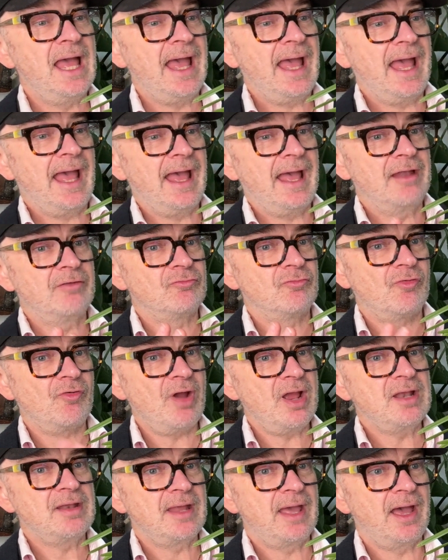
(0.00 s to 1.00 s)
And
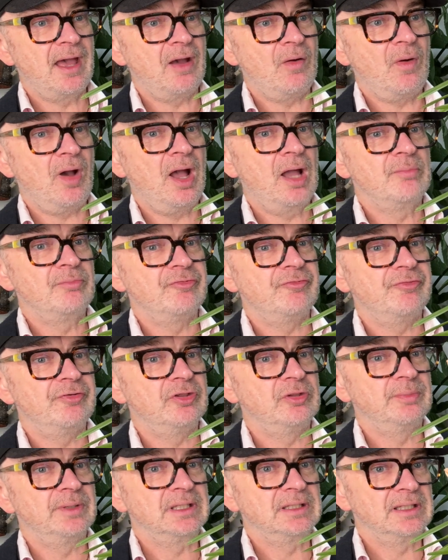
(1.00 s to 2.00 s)
right now I'm
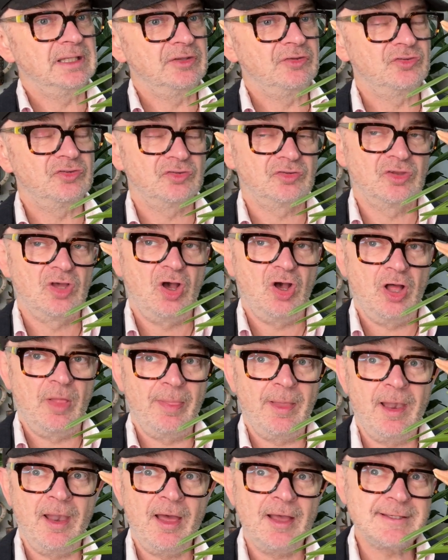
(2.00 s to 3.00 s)
filming this on
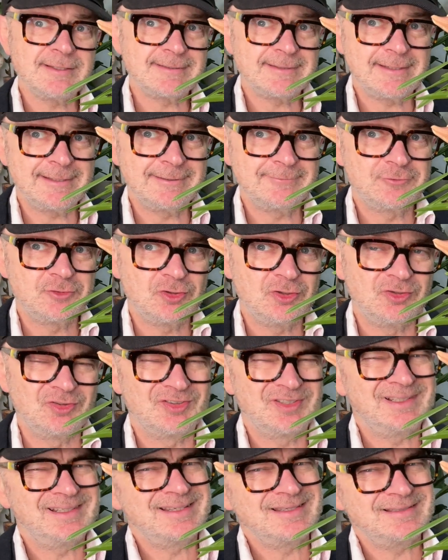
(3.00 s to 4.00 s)
the last day of June,
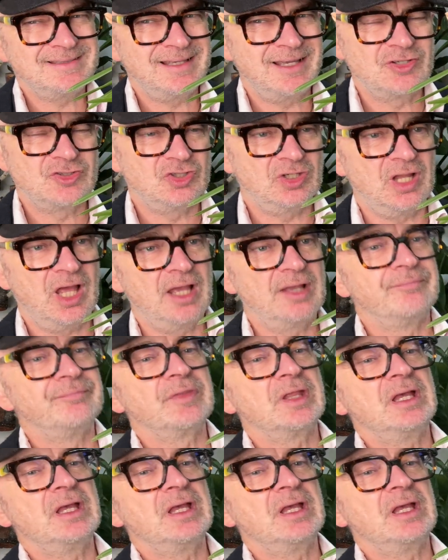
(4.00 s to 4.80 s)
so let's say July.